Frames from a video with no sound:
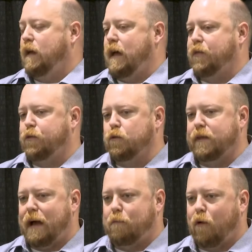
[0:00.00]
Through
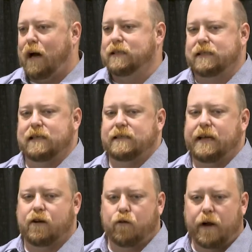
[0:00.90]
that process,
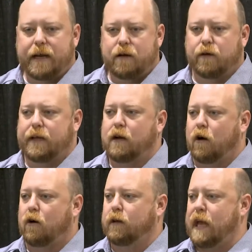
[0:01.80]
they created what they
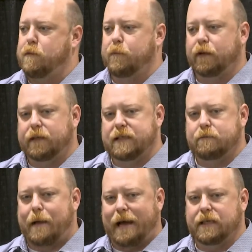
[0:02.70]
call capabilities
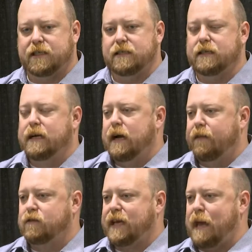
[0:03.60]
packages,
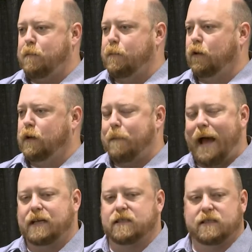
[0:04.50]
and those capability
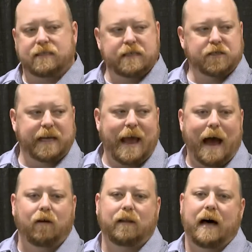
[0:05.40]
packages essentially
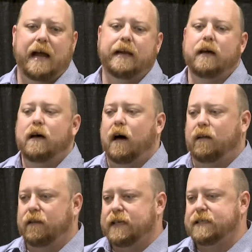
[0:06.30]
outline a
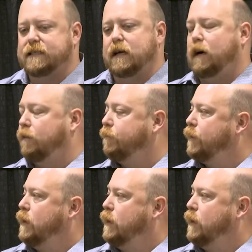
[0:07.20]
list of